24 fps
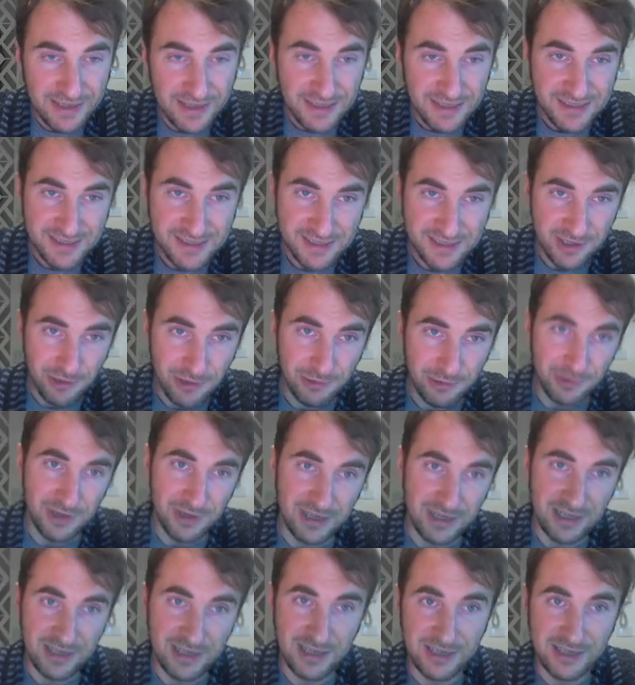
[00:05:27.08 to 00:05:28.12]

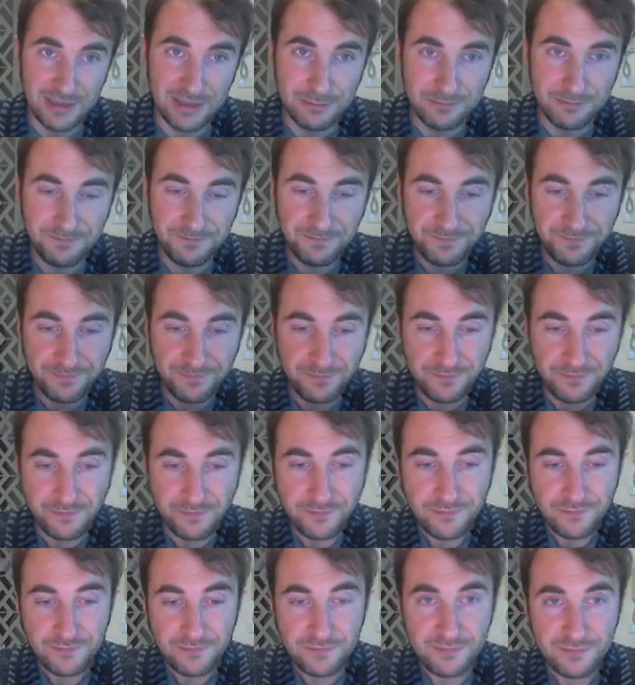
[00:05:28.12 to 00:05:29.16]
So
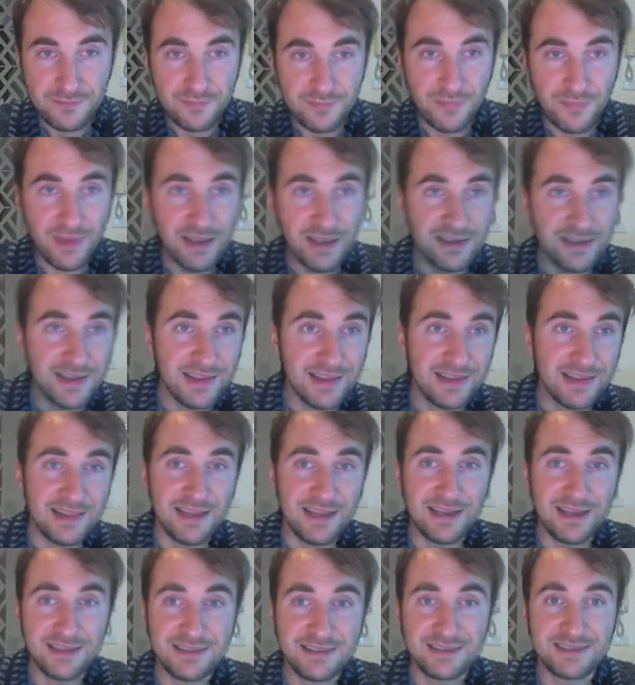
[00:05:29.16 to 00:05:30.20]

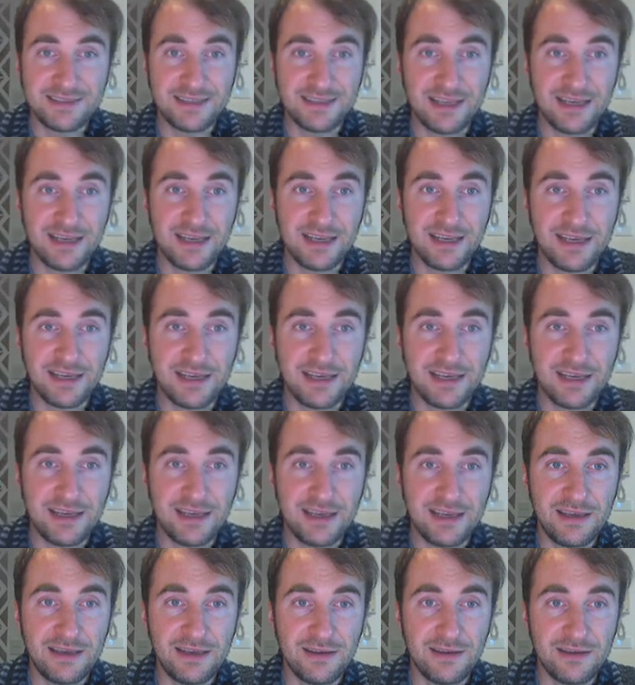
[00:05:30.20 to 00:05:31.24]
let's
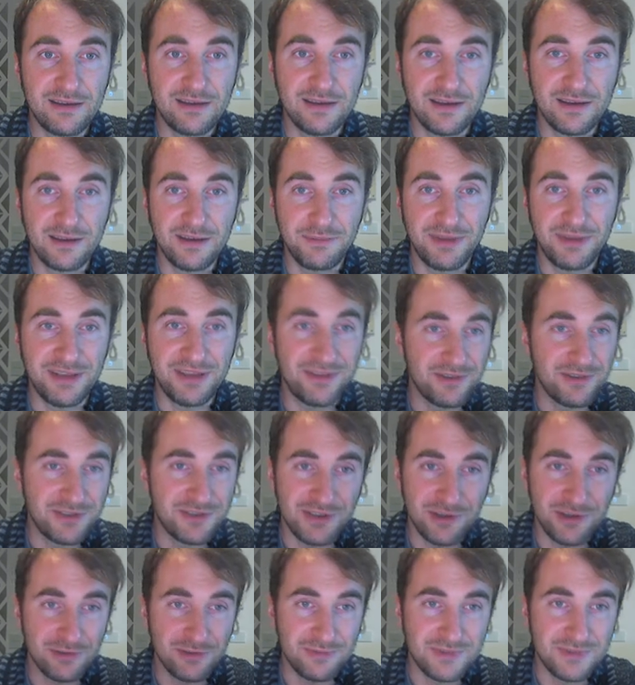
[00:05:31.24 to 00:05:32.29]
say, and there's
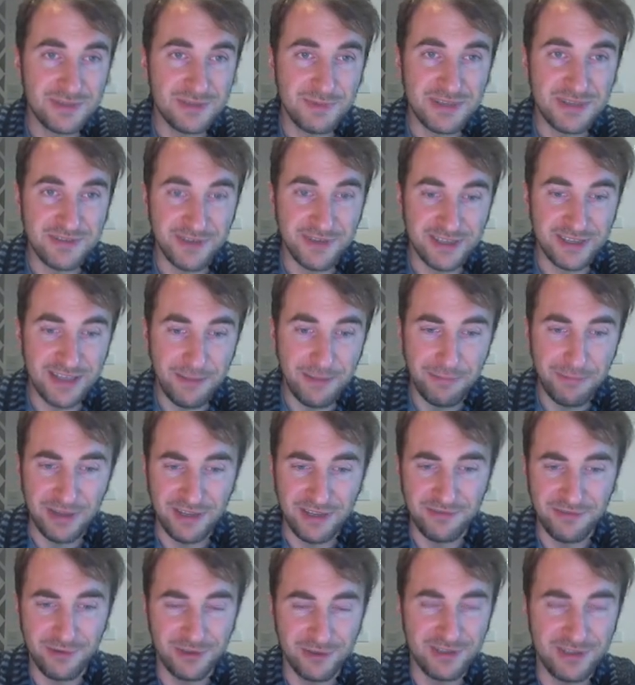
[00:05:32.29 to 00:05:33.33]
no specific
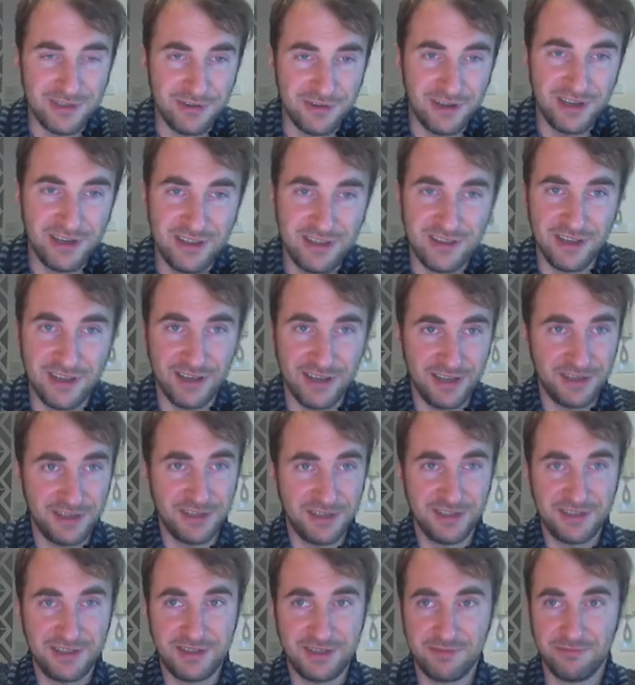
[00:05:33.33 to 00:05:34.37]
template for this or anything. I
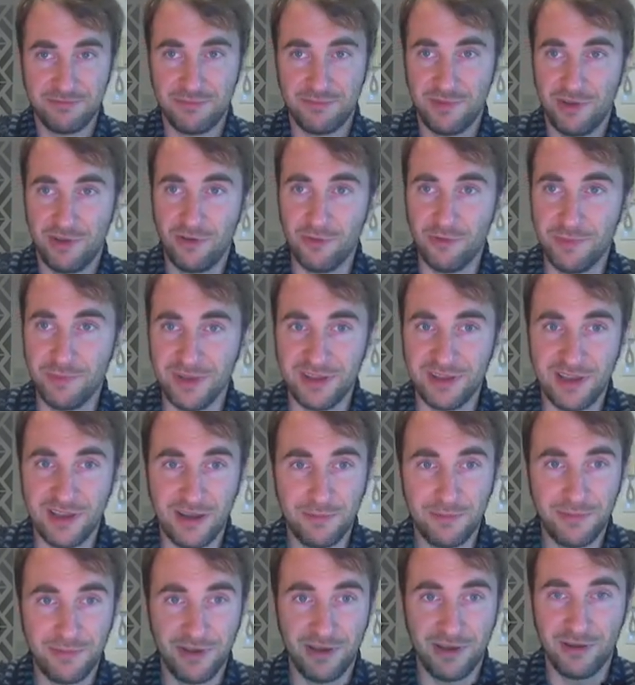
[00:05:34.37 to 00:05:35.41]
just opened
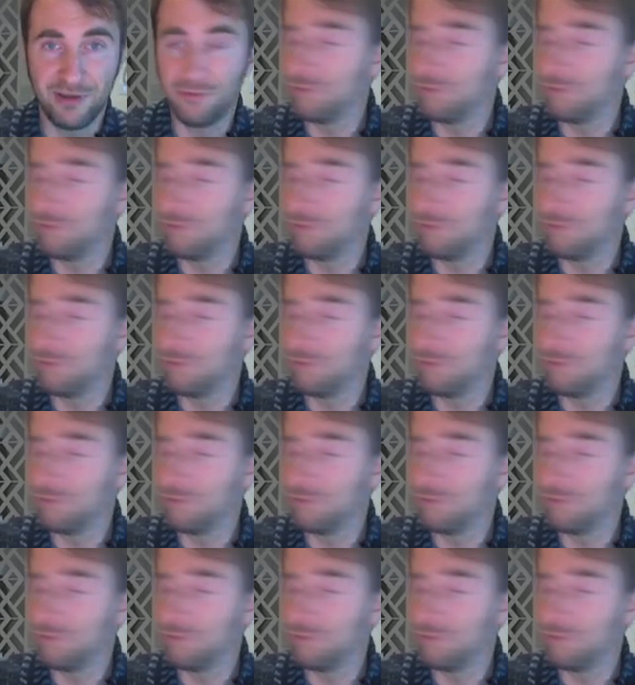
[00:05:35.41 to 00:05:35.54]
up a